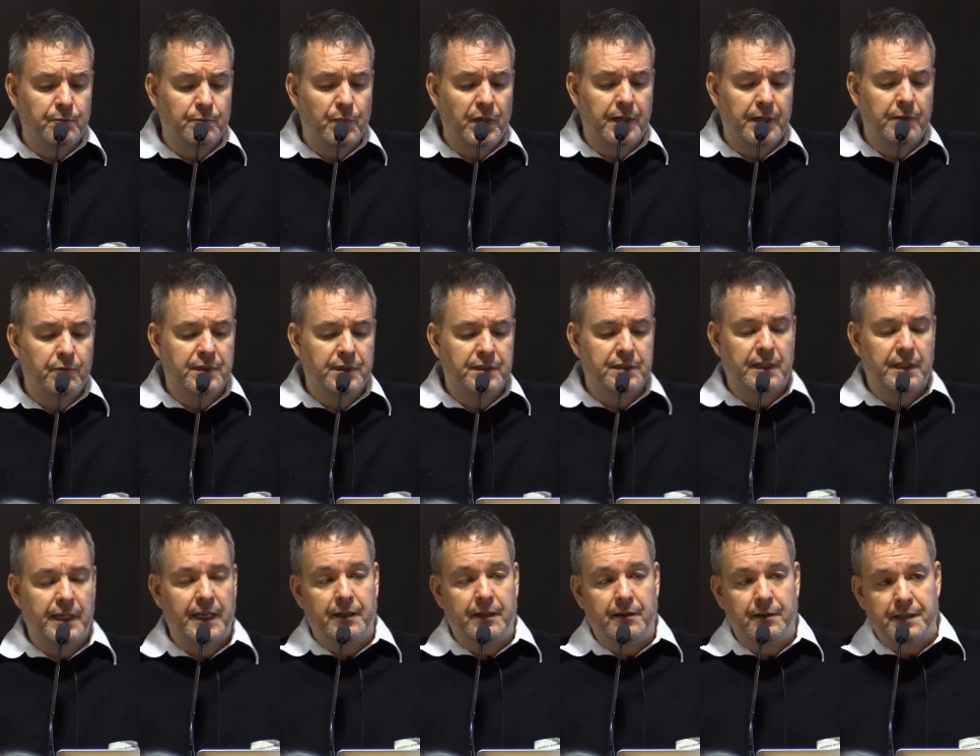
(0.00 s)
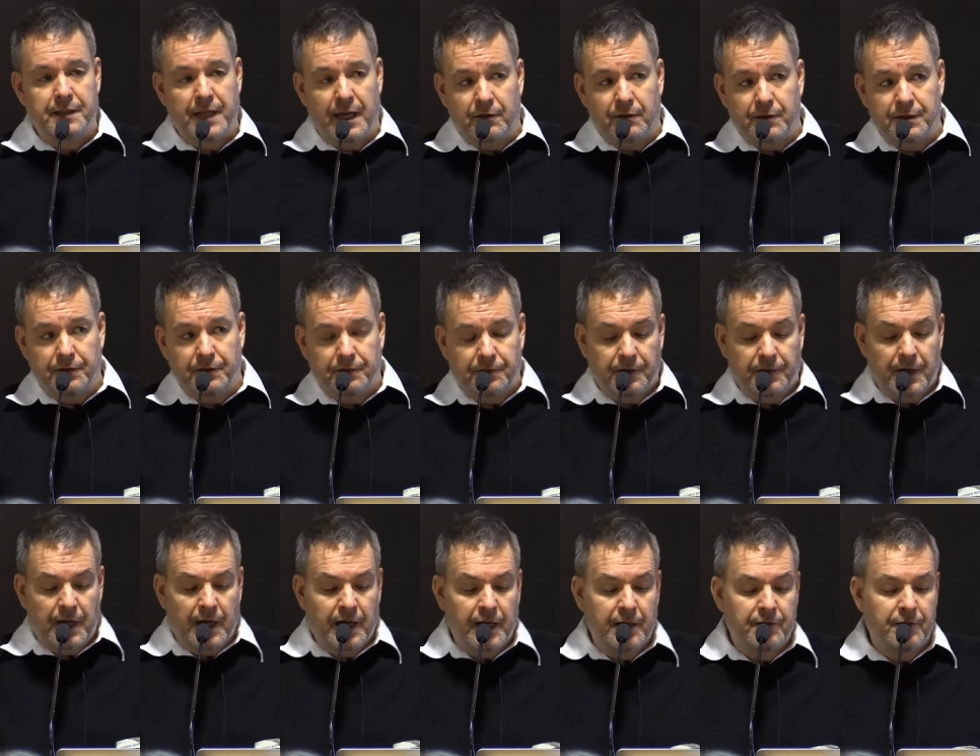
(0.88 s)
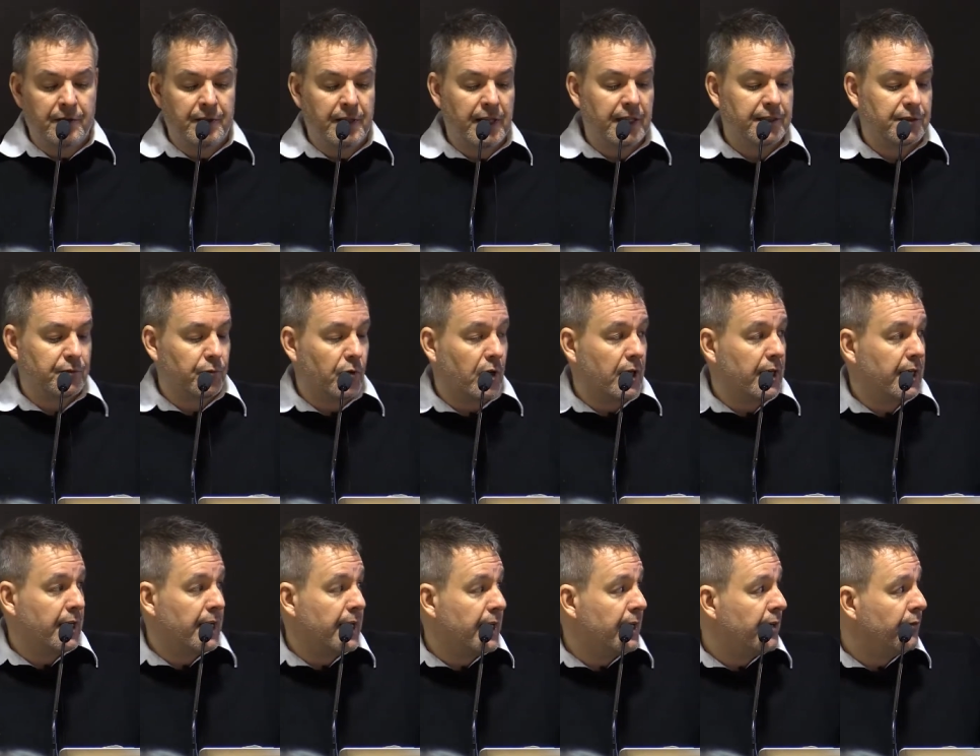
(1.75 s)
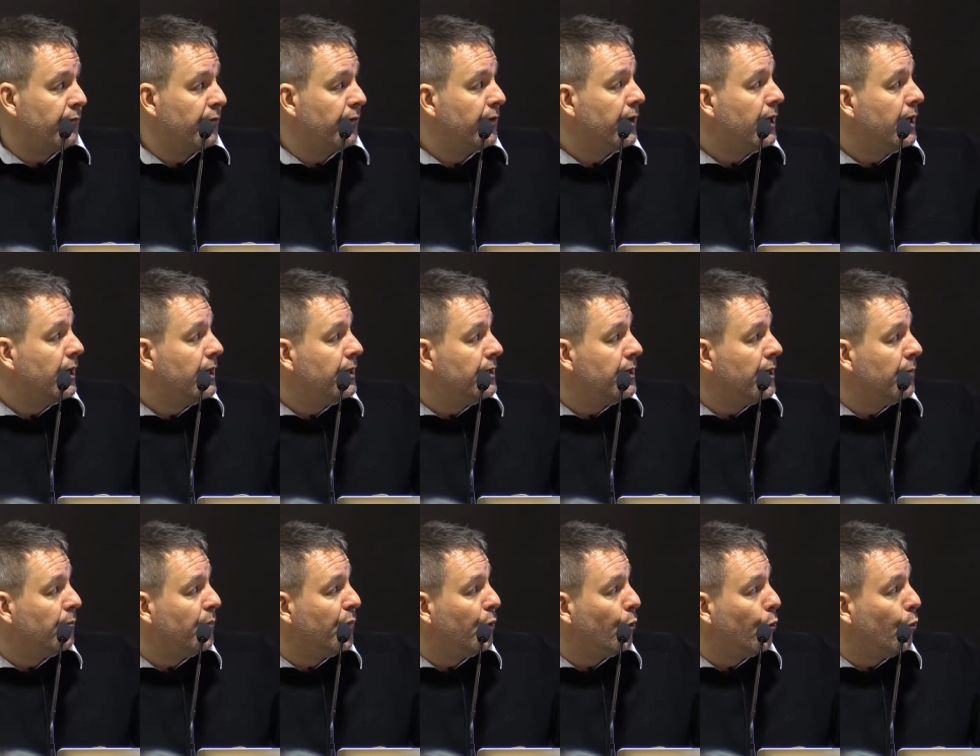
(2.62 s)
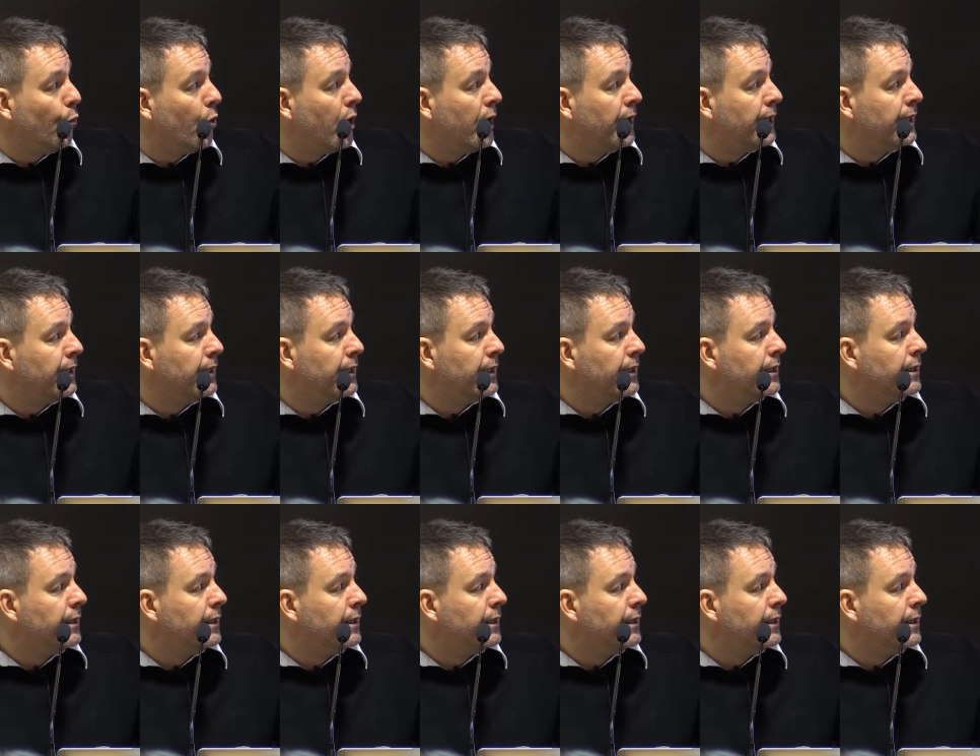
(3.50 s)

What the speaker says: but it was later down to 5, and that's why I have number 1